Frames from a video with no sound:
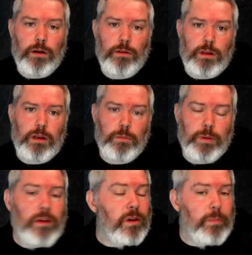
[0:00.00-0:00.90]
the
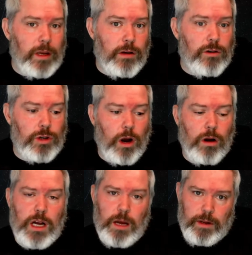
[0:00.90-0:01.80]
PvPers are
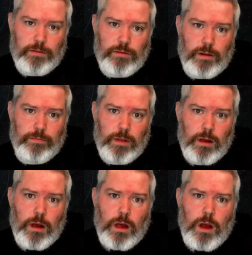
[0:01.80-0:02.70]
coming from.
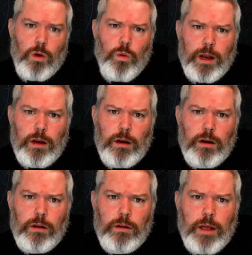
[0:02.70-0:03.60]

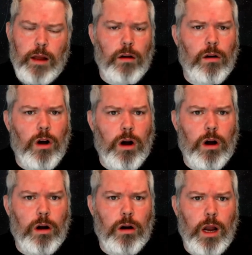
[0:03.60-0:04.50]
When there
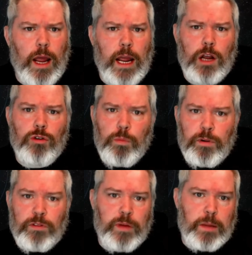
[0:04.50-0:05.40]
are a group
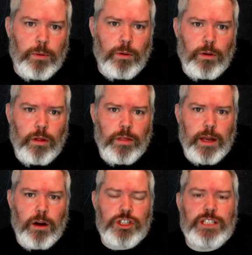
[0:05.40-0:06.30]
of people that
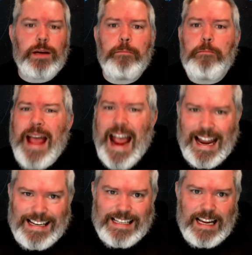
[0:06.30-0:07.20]
are
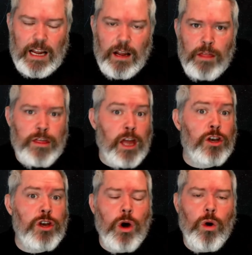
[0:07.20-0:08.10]
demanding that
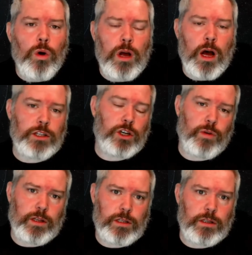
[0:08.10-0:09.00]
no
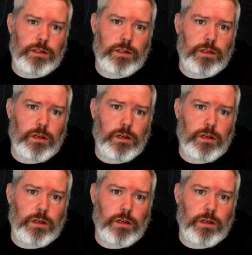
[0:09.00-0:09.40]
consequences